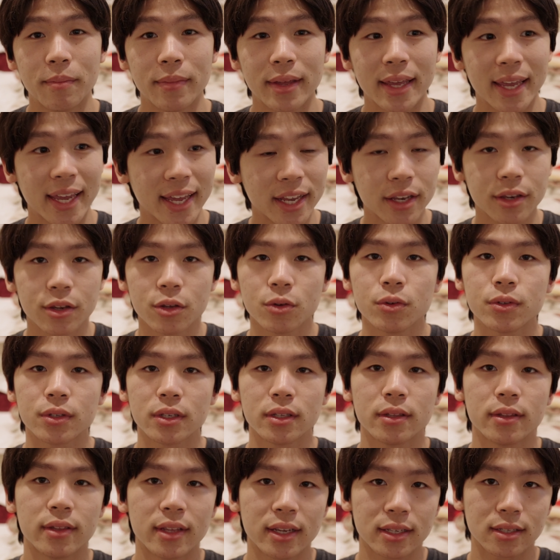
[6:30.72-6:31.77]
in
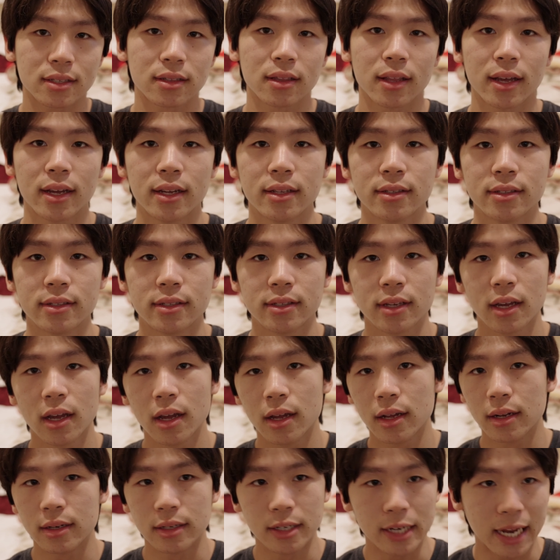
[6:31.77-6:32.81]
using this lens
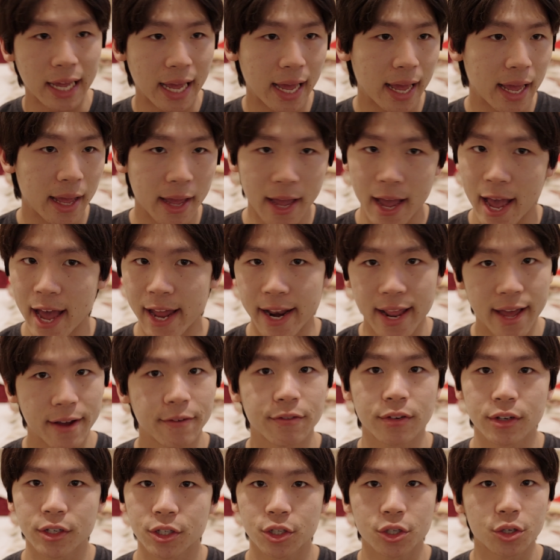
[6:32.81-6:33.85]
at
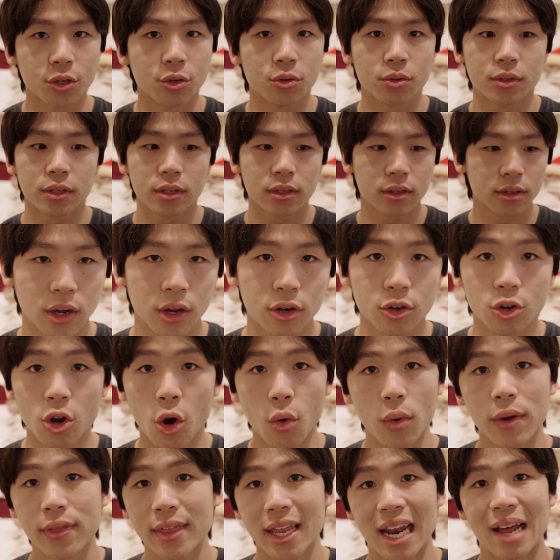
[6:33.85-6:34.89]
every shoot,
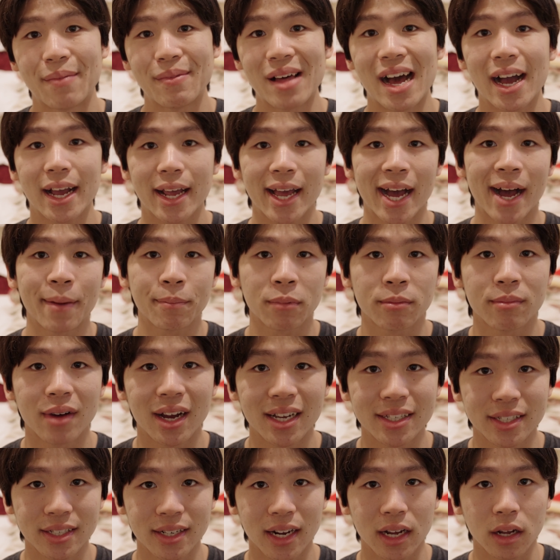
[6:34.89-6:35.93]
knowing that I'm not
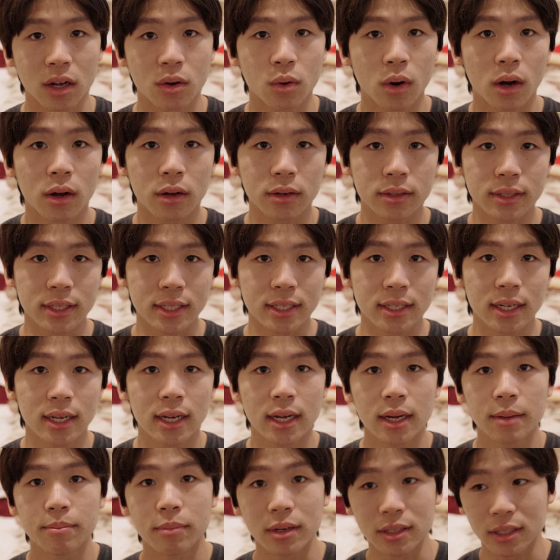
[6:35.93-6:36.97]
compromising on quality,
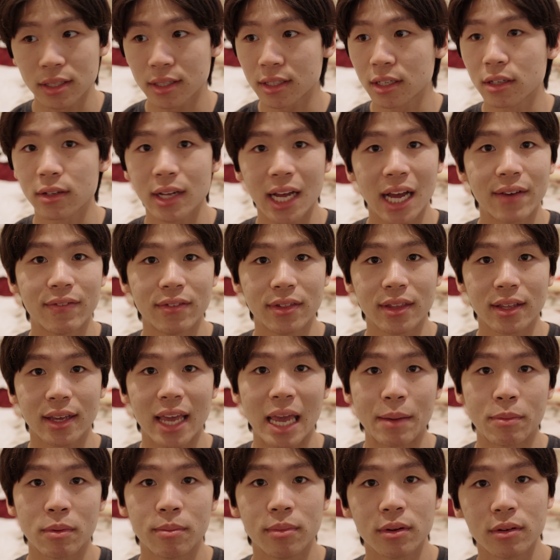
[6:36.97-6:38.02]
but still having the
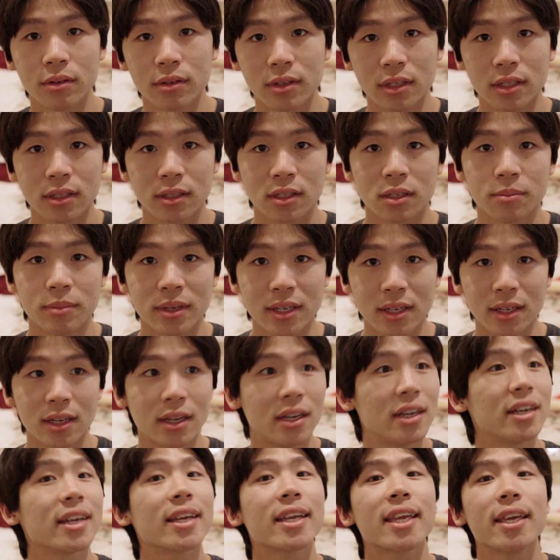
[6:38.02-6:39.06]
capabilities to be
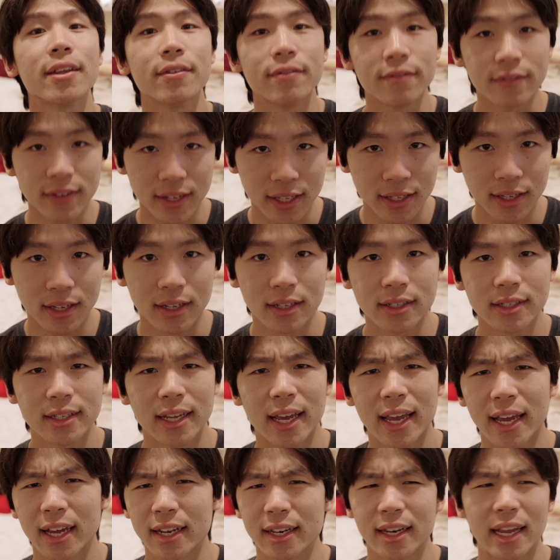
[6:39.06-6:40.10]
convenient
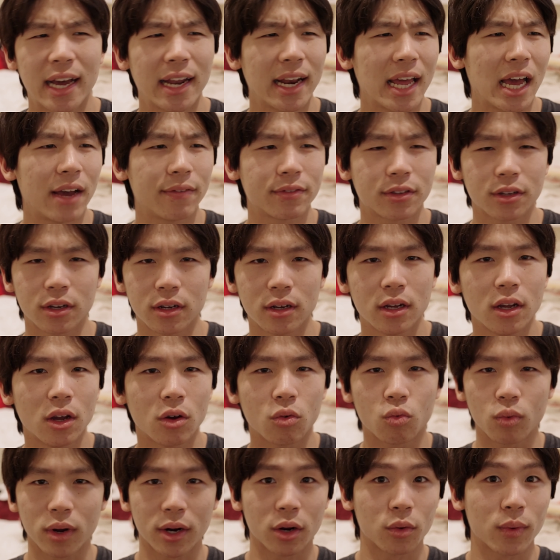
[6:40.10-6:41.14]
and not have to
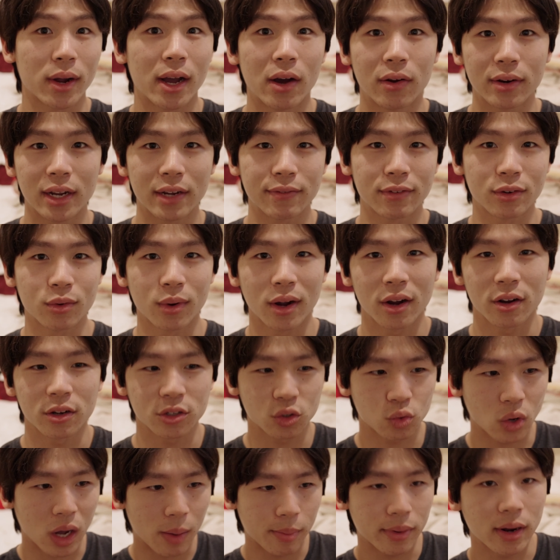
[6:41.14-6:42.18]
run around everywhere
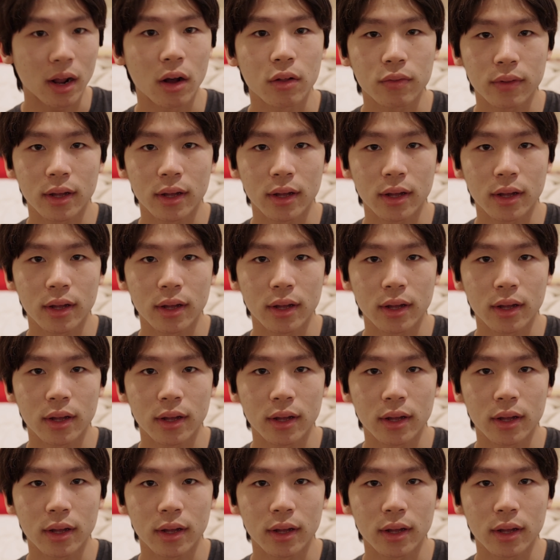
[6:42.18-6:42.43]
swapping out